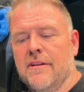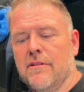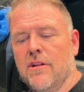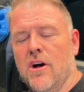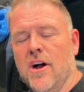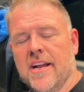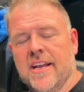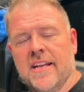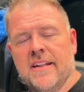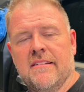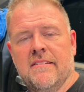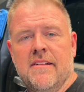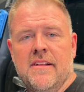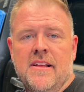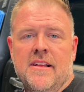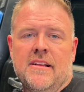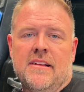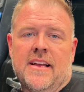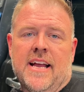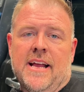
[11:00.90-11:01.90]
like it
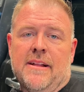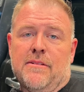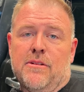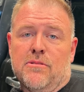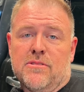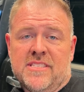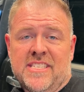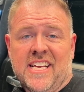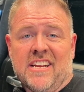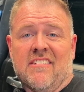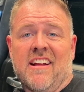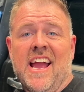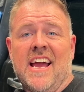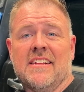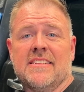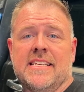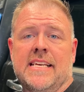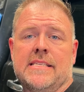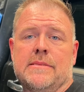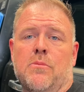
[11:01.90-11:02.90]
and you'll stick around
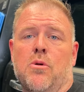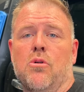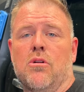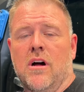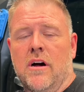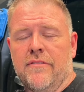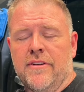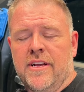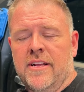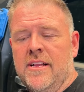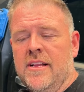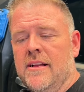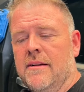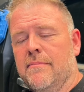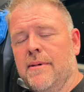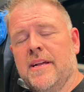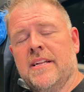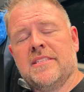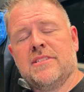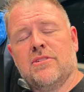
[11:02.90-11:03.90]
and see some more of it.
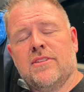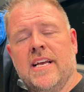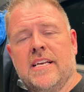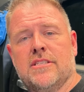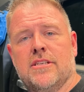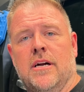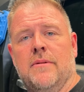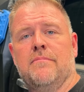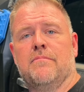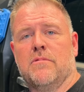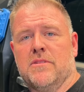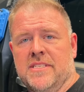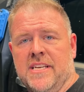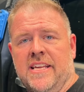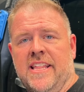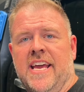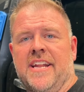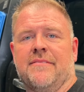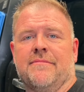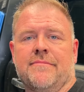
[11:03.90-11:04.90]
But until next time, we'll see you
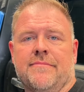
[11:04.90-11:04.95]
then.